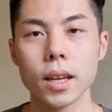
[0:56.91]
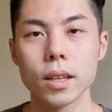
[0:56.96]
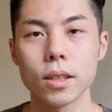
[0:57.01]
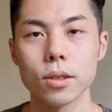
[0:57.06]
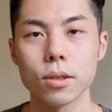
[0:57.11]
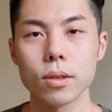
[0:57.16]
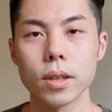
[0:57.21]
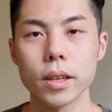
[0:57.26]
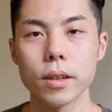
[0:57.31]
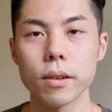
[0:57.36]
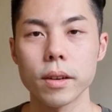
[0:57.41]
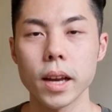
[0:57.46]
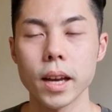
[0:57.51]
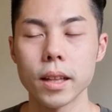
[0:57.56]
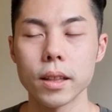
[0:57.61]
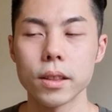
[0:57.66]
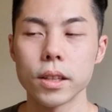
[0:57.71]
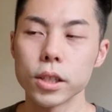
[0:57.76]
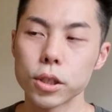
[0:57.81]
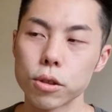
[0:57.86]
so that you
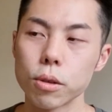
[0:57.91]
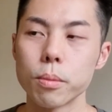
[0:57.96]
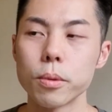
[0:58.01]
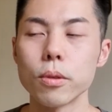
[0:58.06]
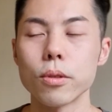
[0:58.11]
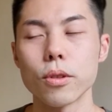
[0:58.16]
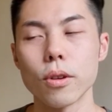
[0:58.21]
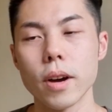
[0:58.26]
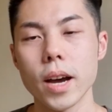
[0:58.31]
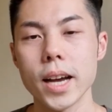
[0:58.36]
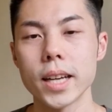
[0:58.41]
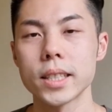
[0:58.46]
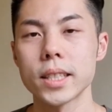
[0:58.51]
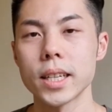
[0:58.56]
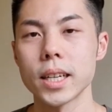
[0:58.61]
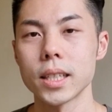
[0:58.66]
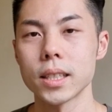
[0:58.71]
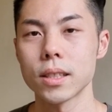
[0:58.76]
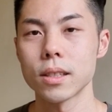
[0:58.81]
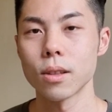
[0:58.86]
can distribute your
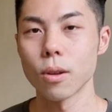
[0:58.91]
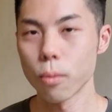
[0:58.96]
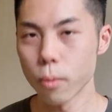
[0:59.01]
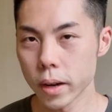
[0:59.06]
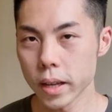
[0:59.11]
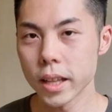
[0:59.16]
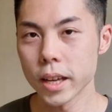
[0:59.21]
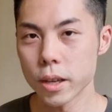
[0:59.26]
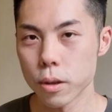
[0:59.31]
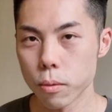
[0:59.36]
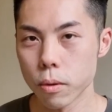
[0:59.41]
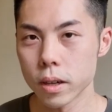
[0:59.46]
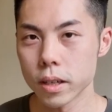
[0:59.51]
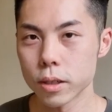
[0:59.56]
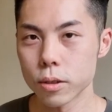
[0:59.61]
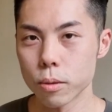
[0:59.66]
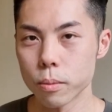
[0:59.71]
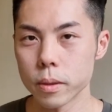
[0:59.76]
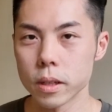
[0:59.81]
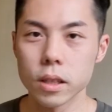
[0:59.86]
assets the way that you want
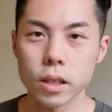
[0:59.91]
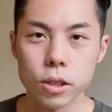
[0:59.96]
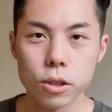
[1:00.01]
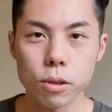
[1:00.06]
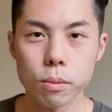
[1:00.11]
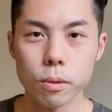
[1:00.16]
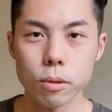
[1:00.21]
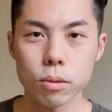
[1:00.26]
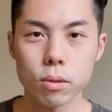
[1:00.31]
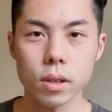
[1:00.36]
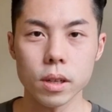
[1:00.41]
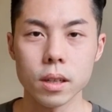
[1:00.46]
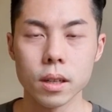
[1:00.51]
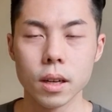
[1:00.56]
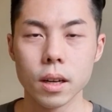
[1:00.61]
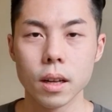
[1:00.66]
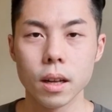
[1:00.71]
it to be distributed.